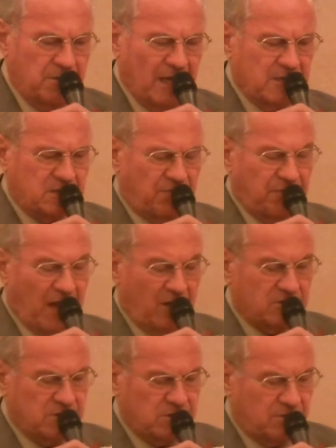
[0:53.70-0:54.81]
Tens of
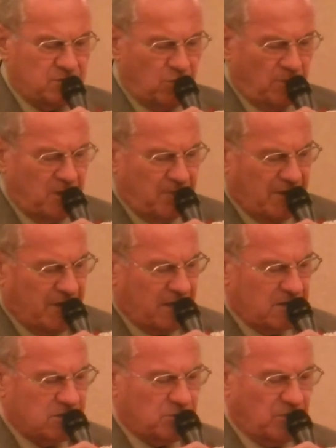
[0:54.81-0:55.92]
thousands of German
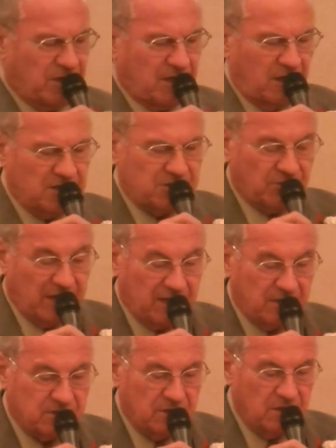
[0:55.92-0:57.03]
Americans were
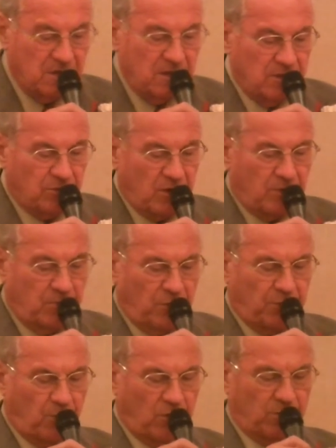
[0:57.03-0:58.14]
incarcerated during
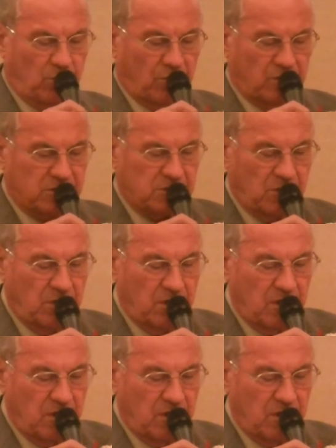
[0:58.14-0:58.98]
both world wars,